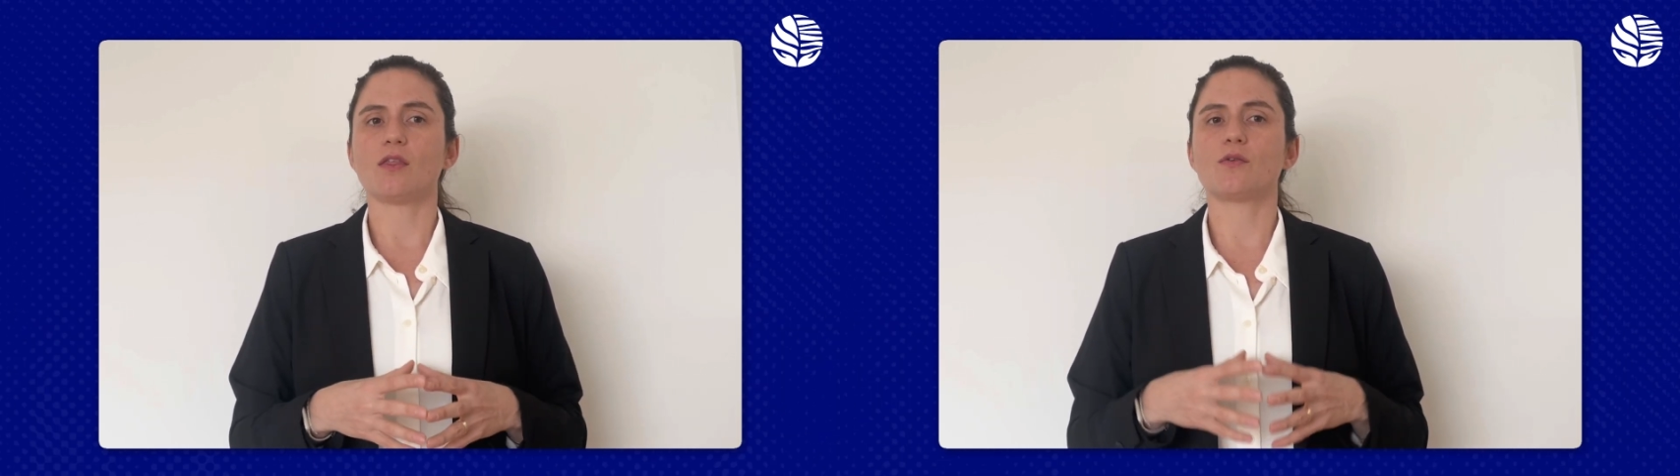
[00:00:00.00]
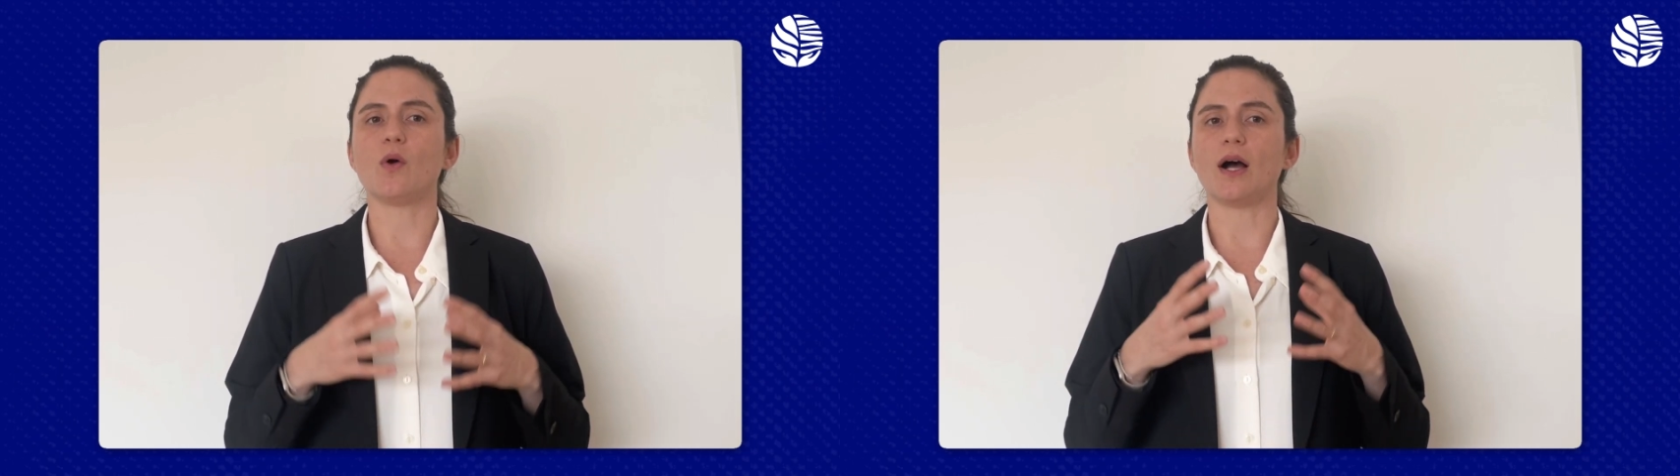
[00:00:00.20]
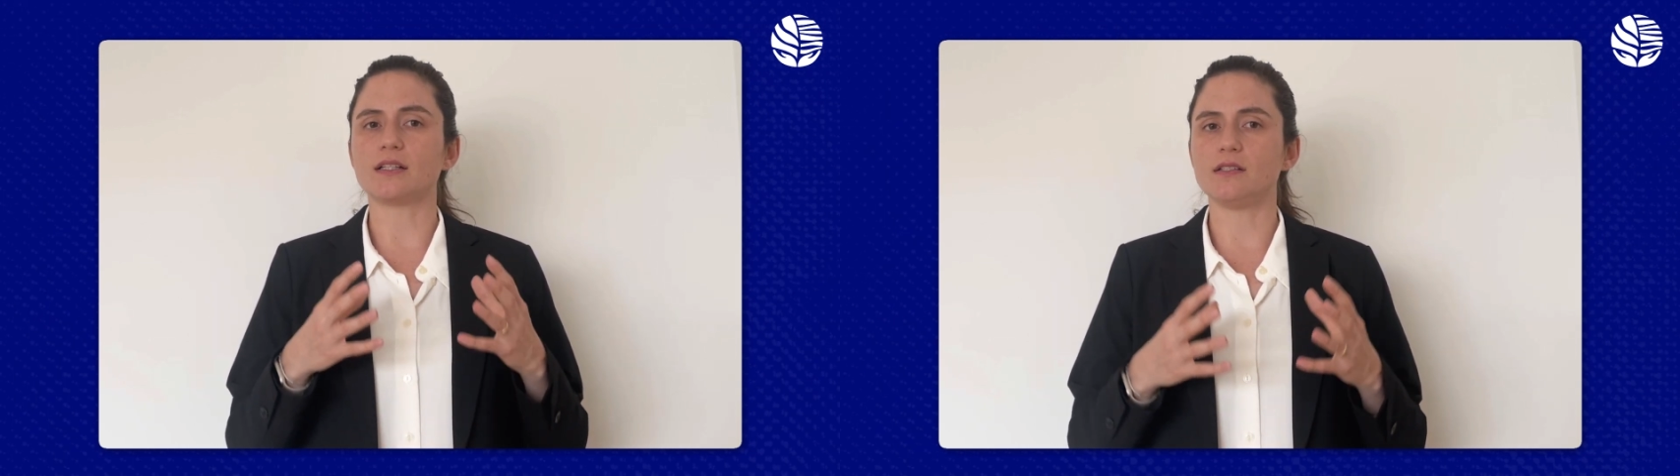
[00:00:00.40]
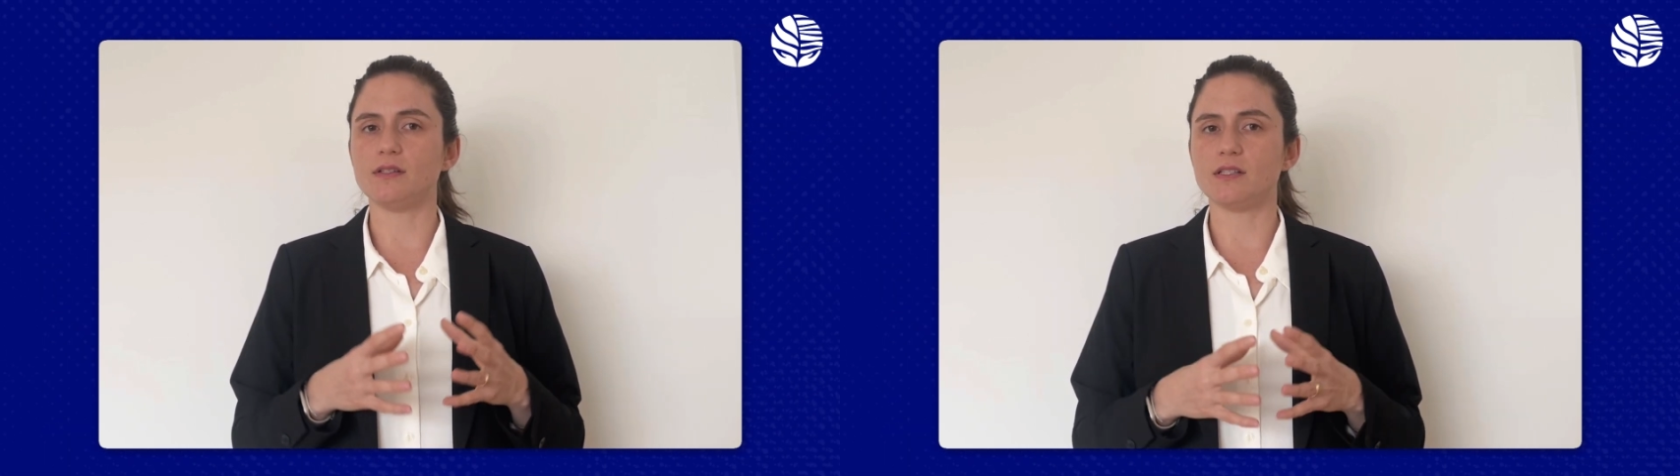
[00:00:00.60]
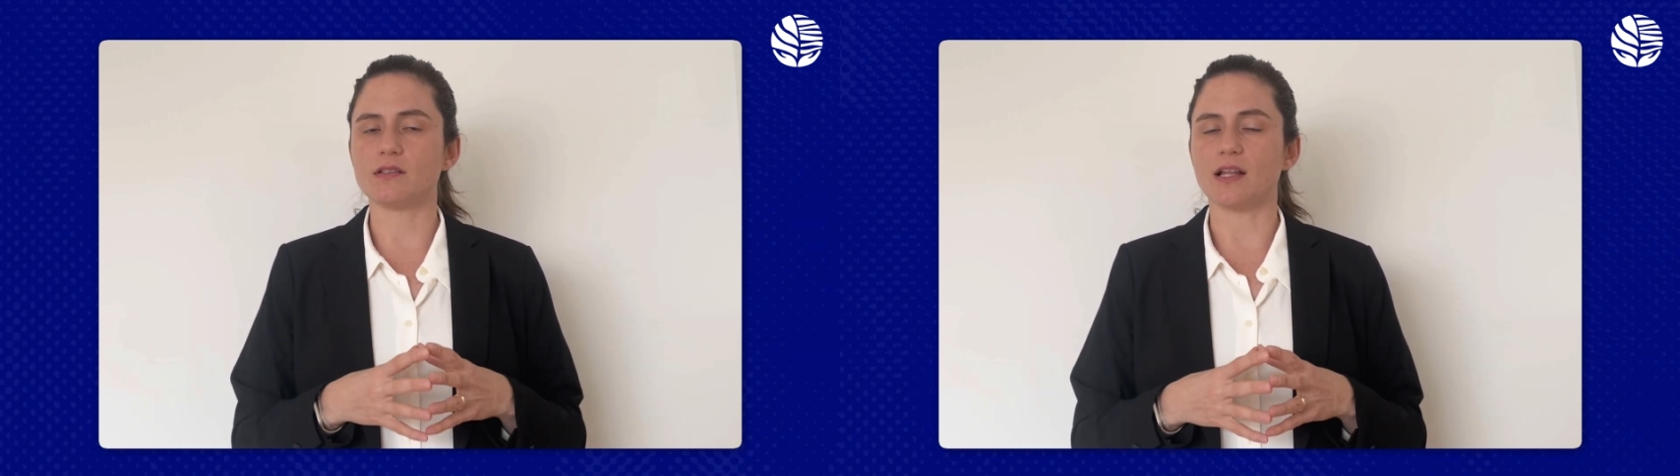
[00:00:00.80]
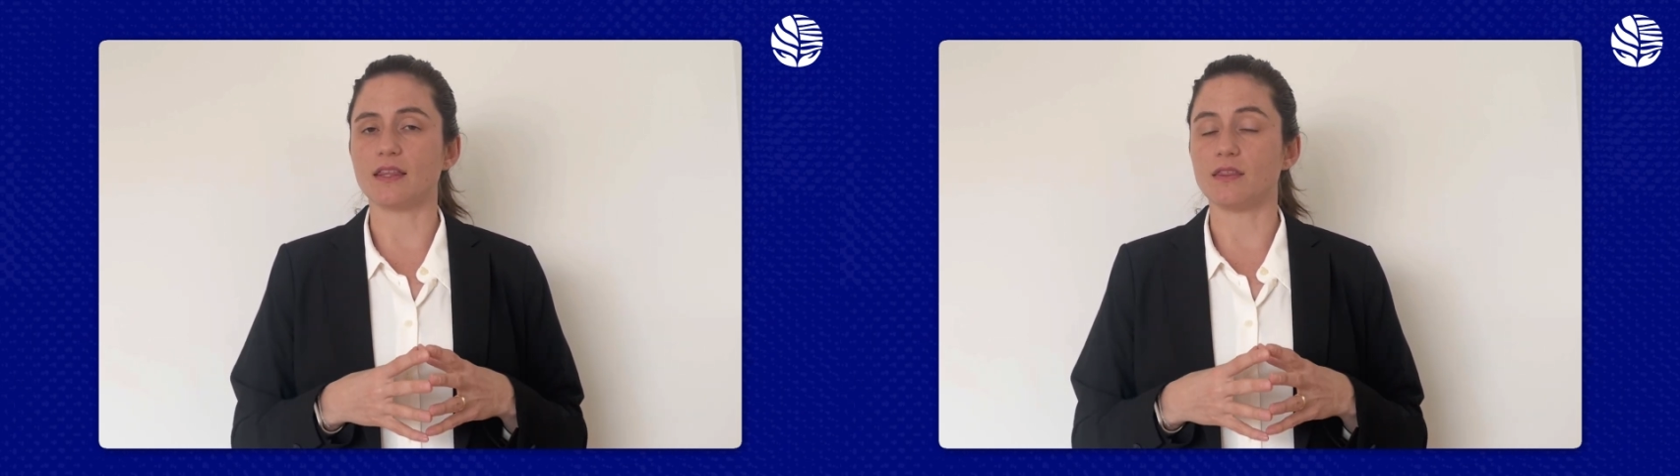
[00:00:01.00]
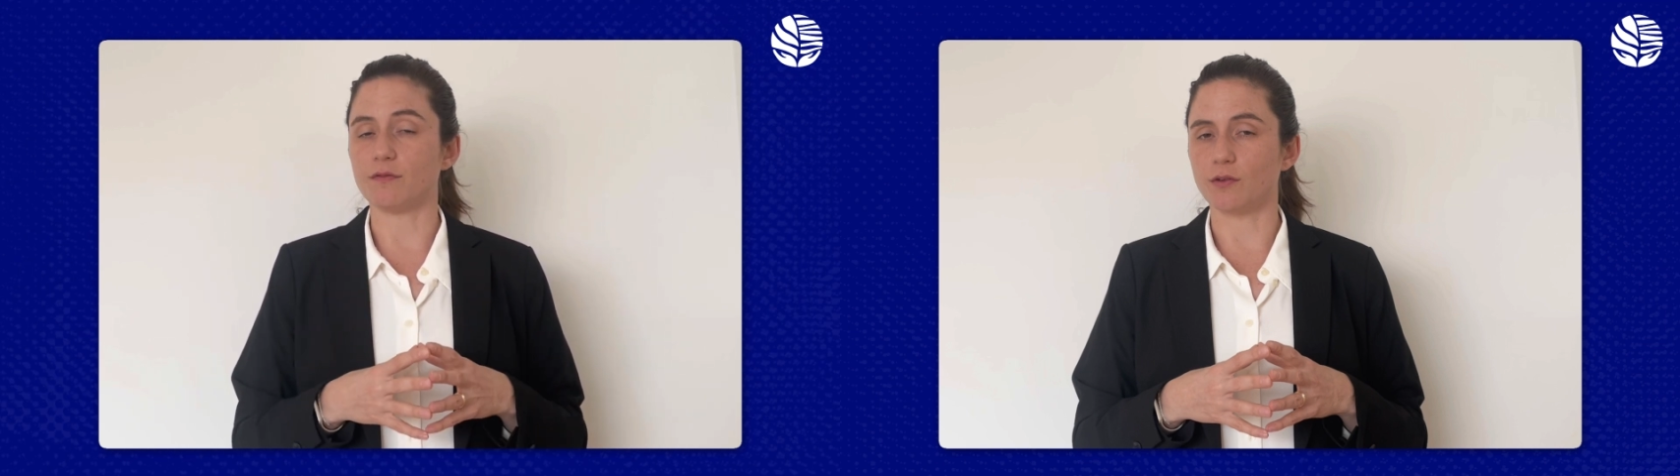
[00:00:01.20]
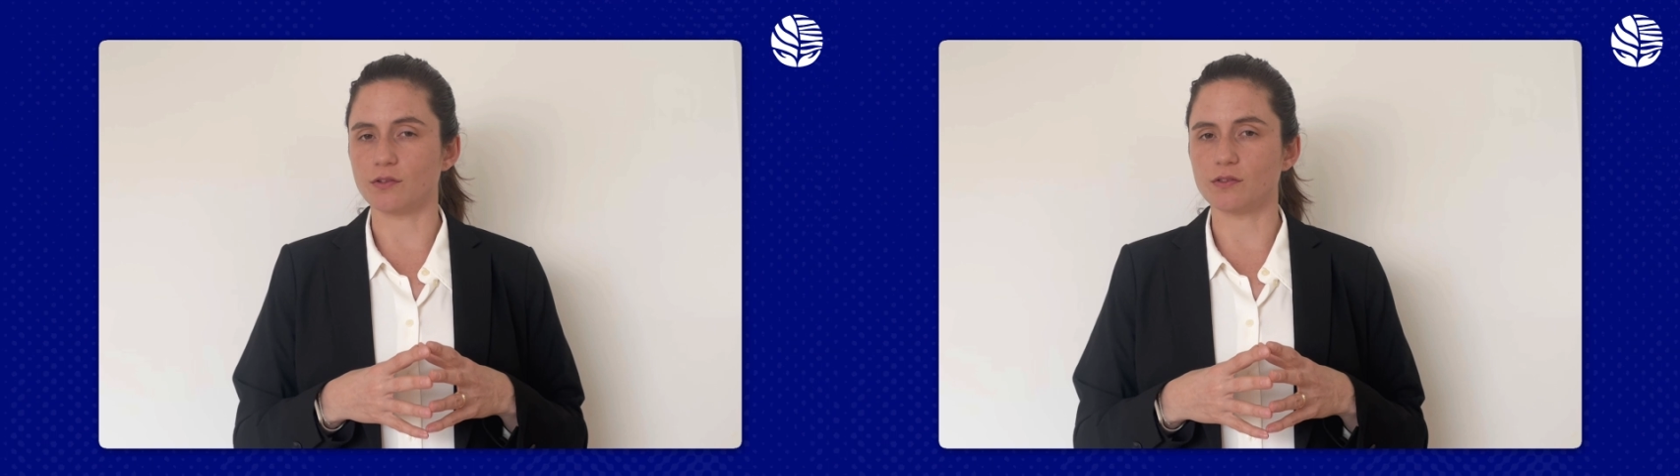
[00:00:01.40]
through activities like
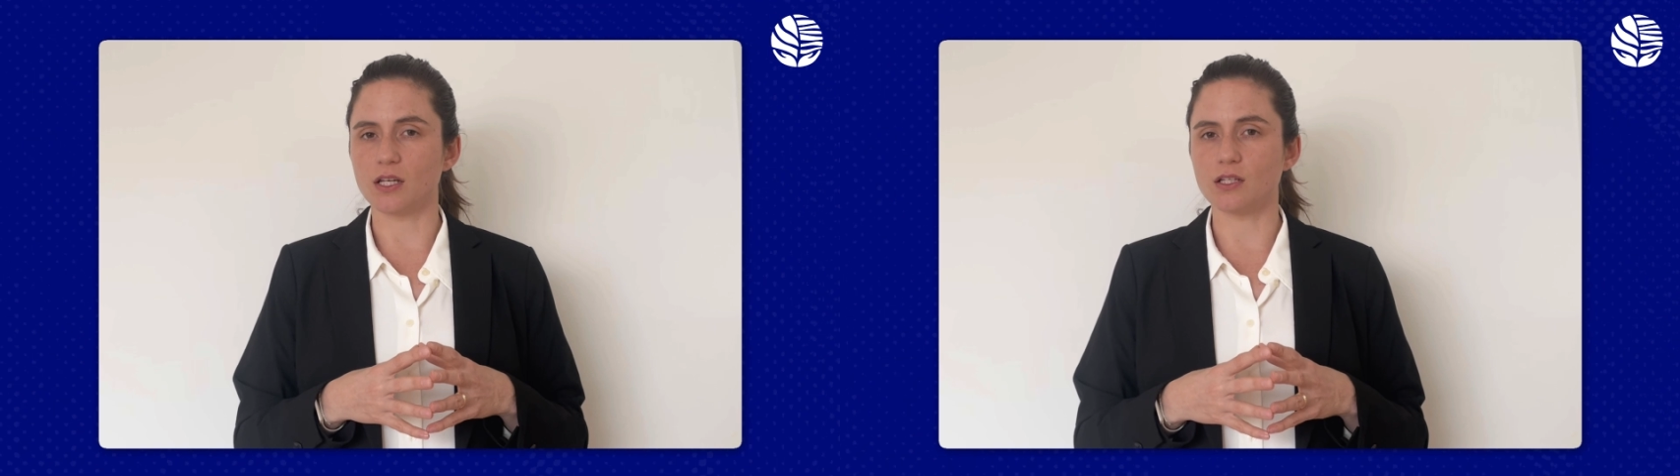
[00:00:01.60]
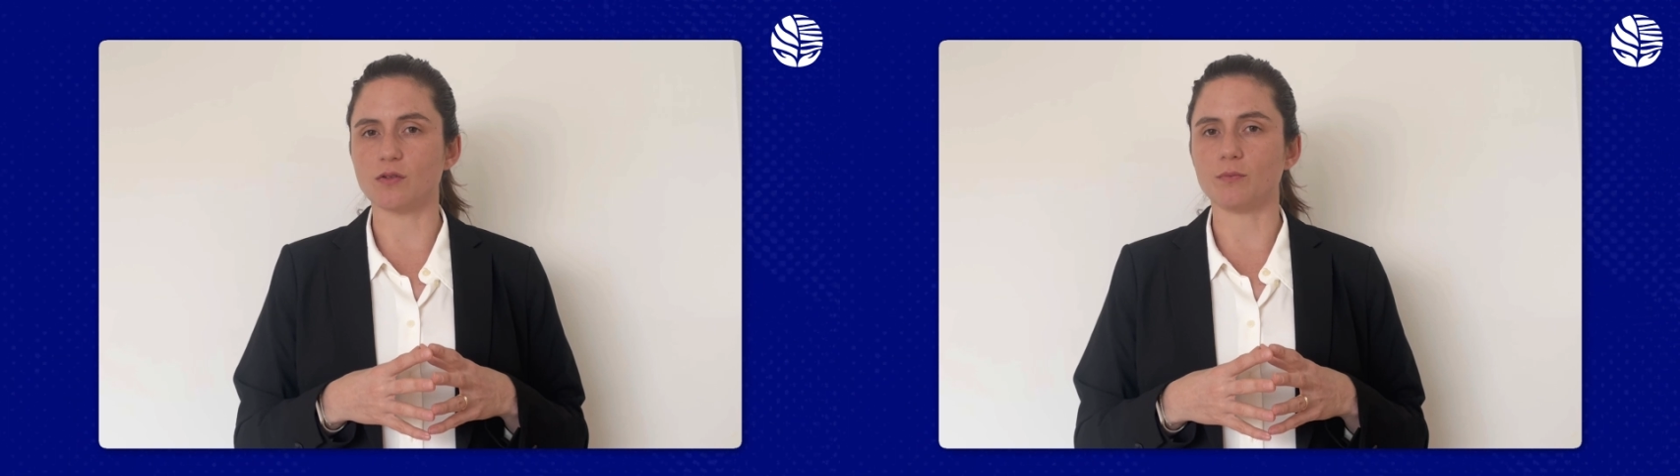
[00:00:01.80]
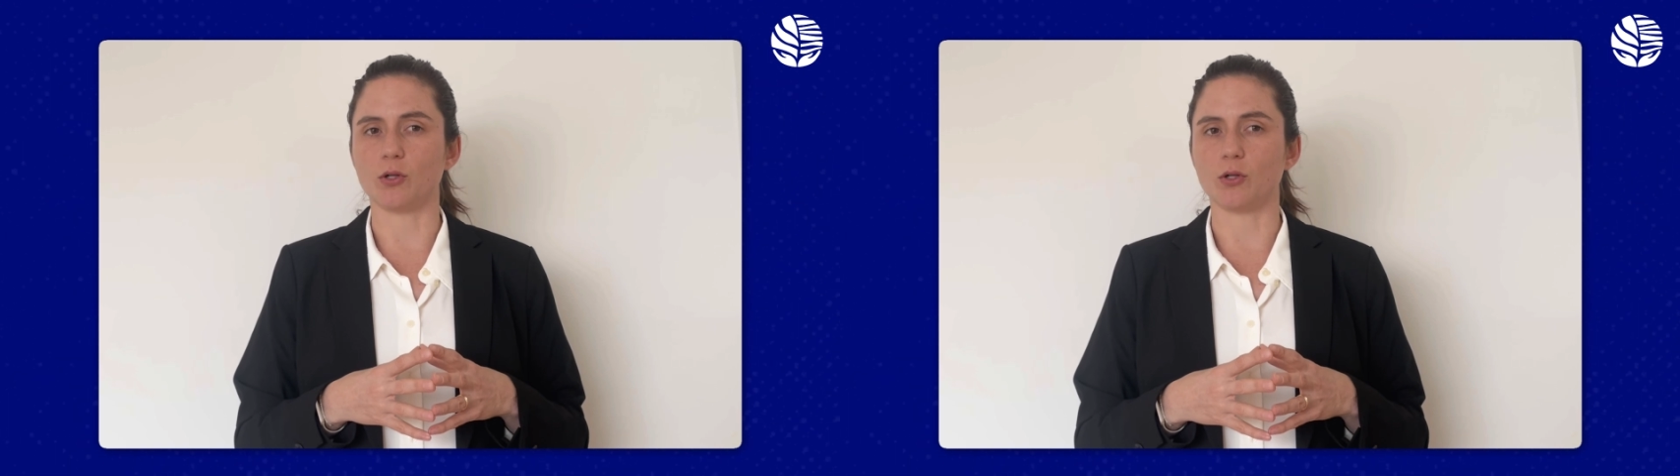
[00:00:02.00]
deforestation,